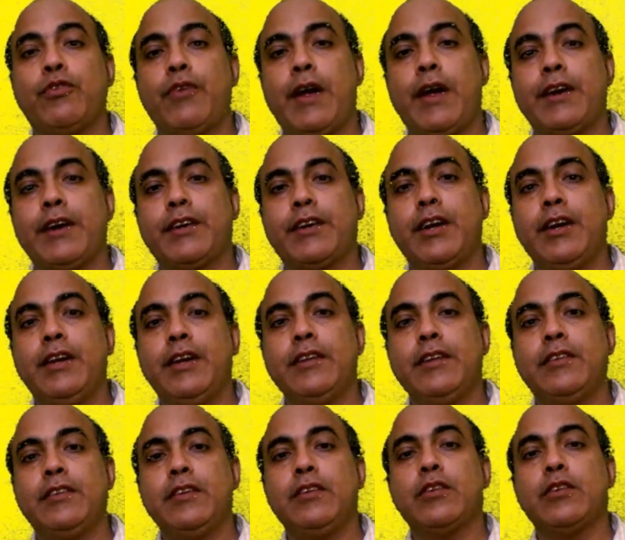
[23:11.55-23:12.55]
factor
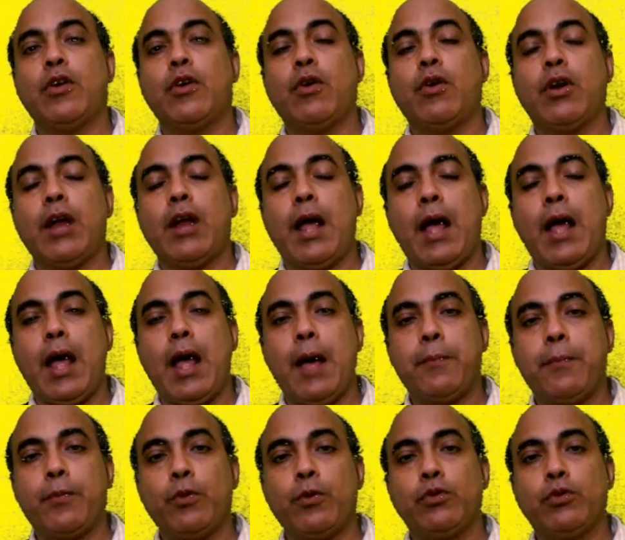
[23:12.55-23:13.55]
analysis or
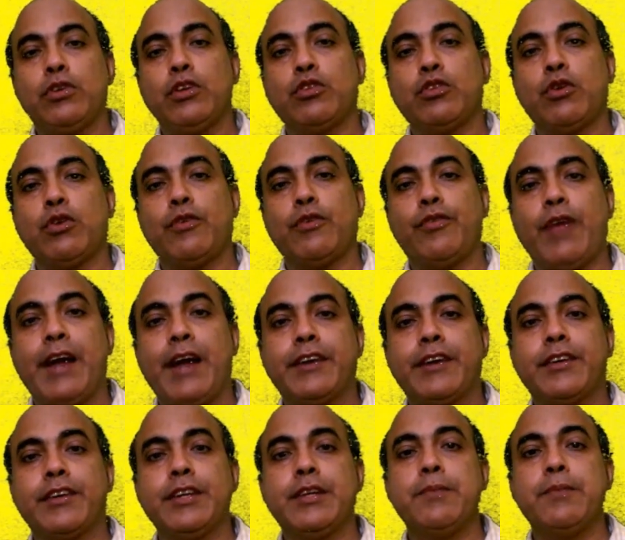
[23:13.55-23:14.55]
approaches of
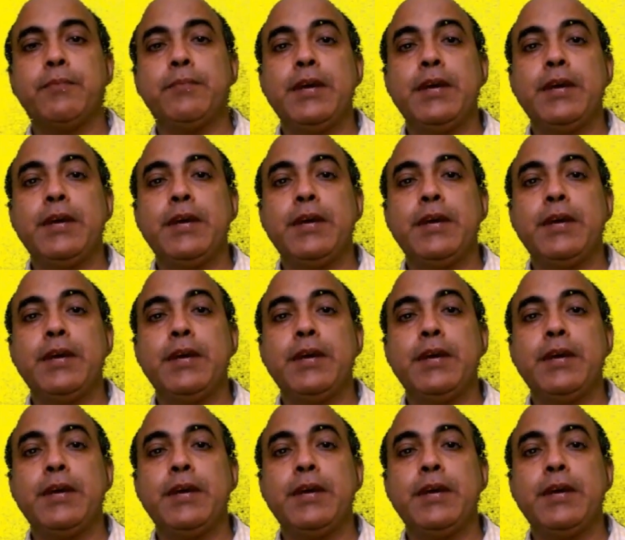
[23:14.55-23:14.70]
factoring?